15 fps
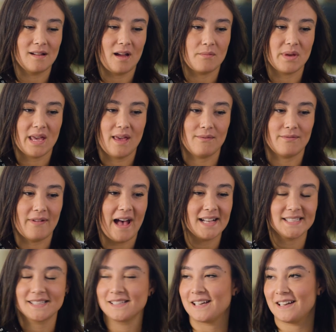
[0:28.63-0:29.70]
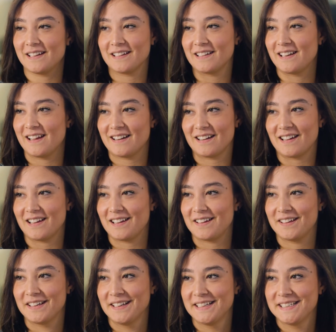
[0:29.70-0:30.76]
I became fascinated and
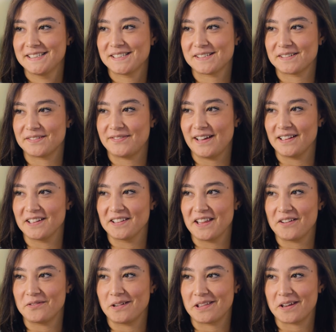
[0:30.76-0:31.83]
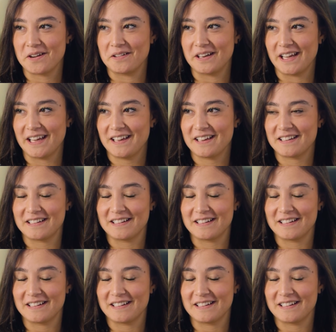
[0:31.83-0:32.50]
I sort of fell in love with coding